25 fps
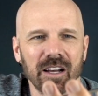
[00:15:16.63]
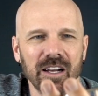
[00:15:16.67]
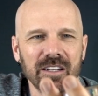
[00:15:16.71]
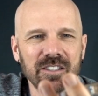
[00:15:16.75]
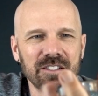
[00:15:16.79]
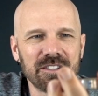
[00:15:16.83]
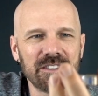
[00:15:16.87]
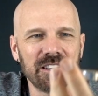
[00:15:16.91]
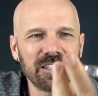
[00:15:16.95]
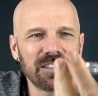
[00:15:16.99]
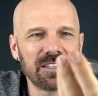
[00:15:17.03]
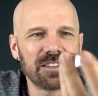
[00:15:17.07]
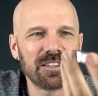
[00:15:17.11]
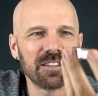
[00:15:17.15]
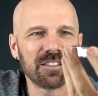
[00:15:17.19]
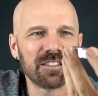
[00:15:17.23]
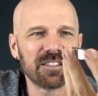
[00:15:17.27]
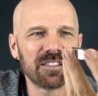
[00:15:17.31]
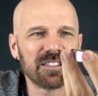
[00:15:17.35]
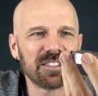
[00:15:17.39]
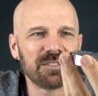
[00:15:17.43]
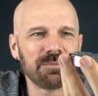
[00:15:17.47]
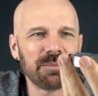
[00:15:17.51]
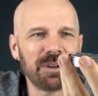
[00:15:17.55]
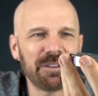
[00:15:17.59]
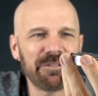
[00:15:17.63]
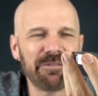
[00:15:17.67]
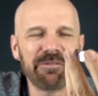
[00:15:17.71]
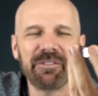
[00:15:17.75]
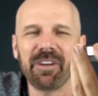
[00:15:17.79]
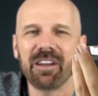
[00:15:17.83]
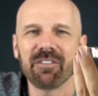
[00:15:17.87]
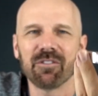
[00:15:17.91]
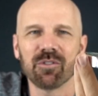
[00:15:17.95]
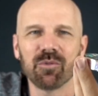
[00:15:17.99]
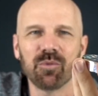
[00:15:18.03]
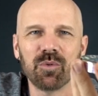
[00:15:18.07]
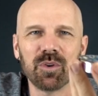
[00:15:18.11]
I just think this is my
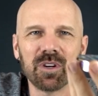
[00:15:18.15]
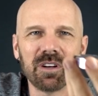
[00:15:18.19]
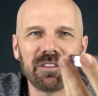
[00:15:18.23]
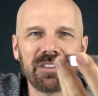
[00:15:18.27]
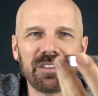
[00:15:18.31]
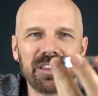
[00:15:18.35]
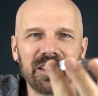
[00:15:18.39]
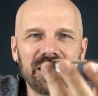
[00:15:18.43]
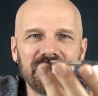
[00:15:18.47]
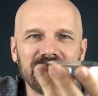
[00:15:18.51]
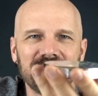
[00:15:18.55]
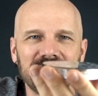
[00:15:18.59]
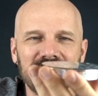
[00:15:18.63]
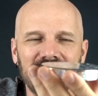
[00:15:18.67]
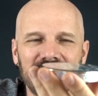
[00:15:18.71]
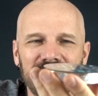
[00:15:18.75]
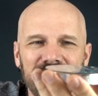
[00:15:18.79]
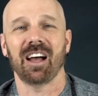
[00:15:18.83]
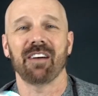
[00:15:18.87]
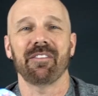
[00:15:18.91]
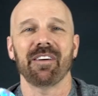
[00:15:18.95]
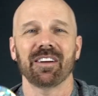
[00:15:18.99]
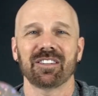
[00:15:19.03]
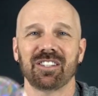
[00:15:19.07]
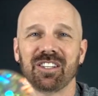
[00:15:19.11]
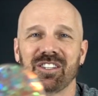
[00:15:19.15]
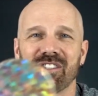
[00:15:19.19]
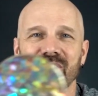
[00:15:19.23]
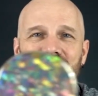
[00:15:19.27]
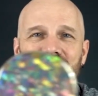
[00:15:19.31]
favorite one of these, and I've, I've actually